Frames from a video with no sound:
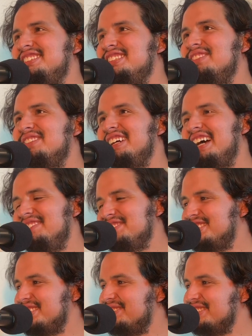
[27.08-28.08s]
I'm
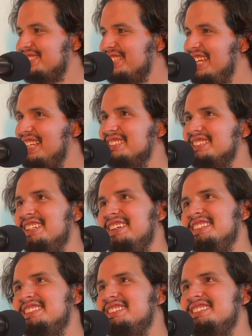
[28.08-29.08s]
silver today, so
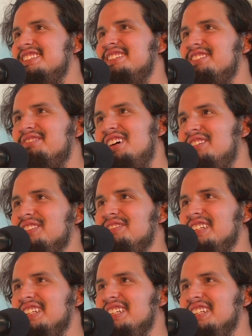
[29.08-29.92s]
it's something wrong with me.